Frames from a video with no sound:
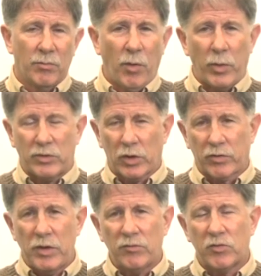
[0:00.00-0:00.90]
But we
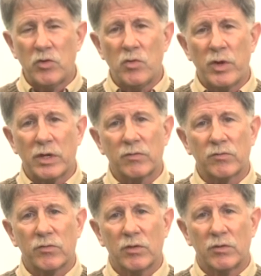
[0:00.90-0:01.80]
took these 2
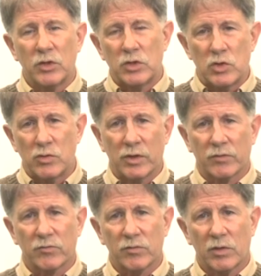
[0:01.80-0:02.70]
weeks to do
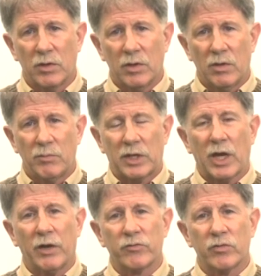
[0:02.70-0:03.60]
this
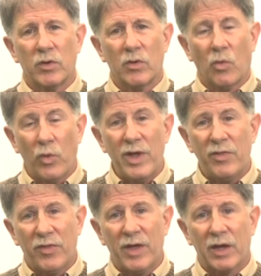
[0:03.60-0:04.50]
because we
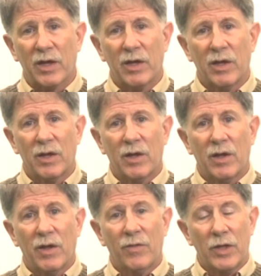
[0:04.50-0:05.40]
think
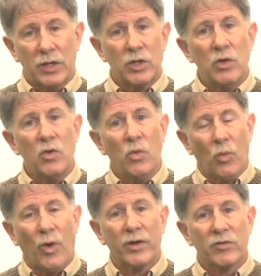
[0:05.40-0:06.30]
that you
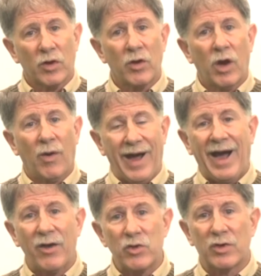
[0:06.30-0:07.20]
want to know
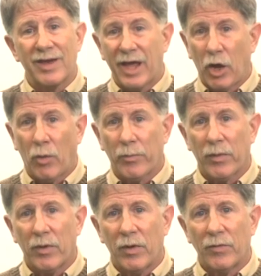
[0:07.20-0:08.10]
how you can help
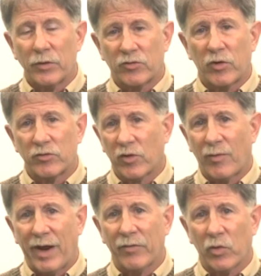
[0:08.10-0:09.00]
the church
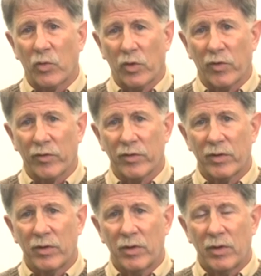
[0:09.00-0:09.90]
around the world.
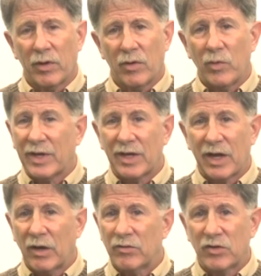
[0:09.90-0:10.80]
We can
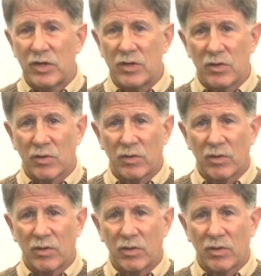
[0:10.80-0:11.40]
guarantee you,